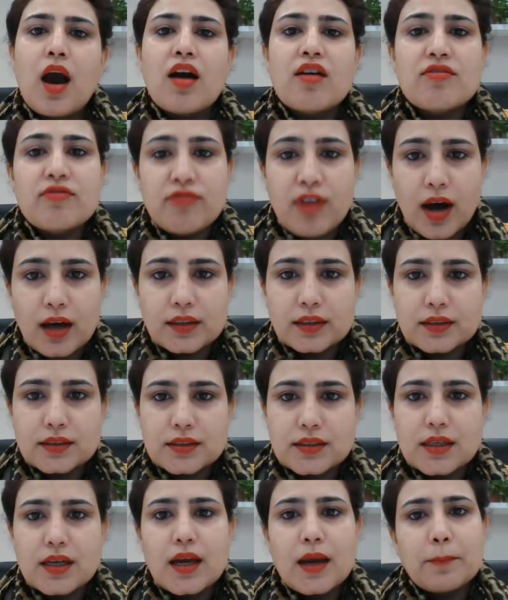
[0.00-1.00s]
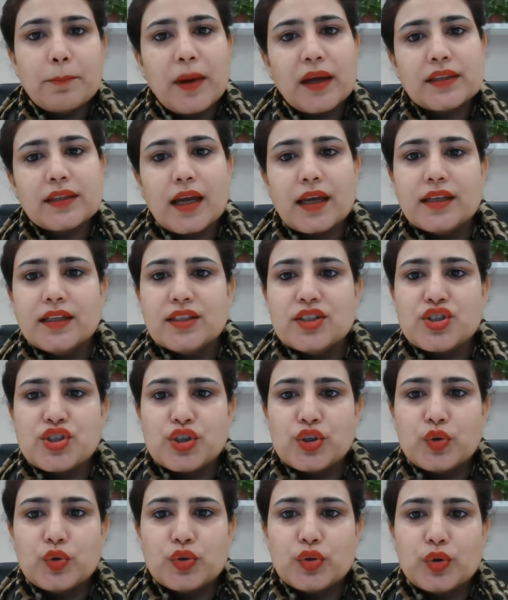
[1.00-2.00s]
fathered by
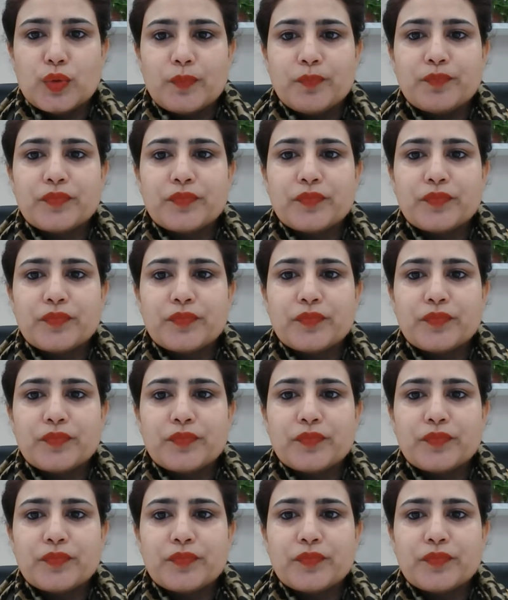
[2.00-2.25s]
Taiichi Ono,